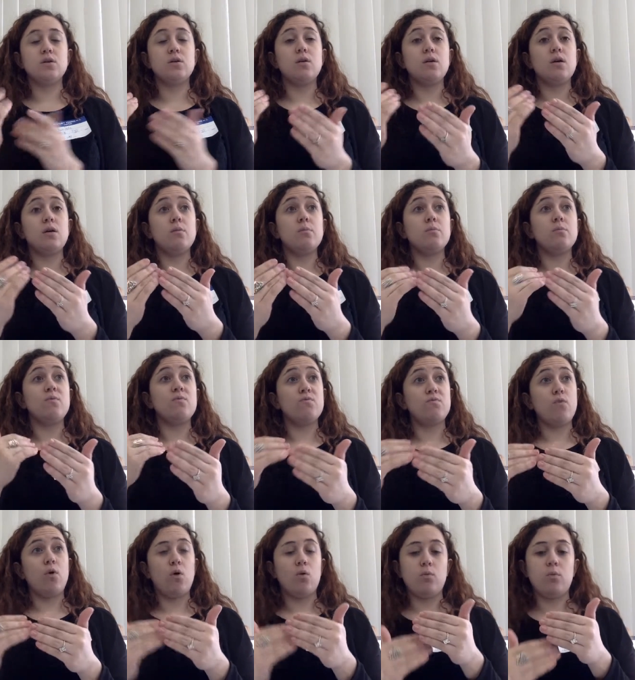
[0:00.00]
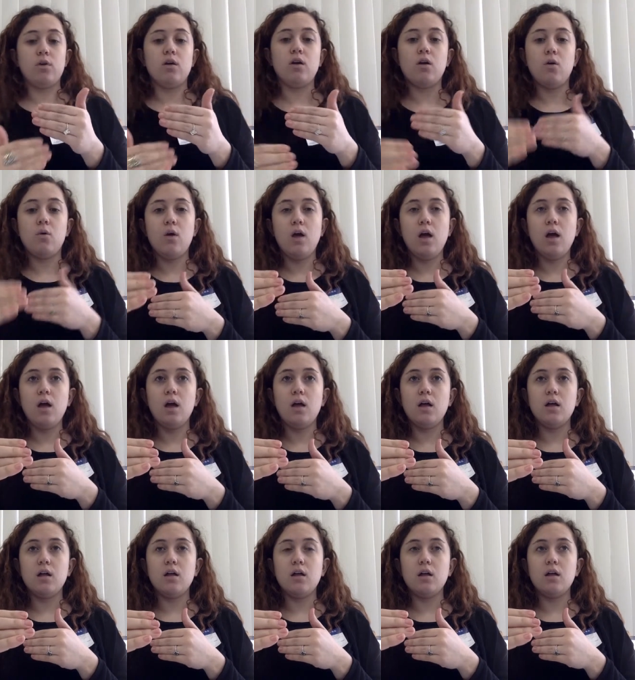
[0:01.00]
silly mistakes on our test on
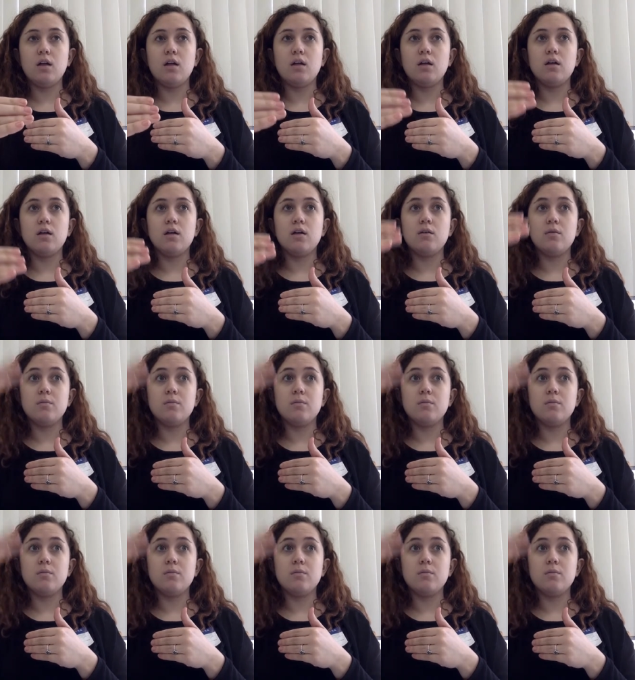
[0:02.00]
Friday,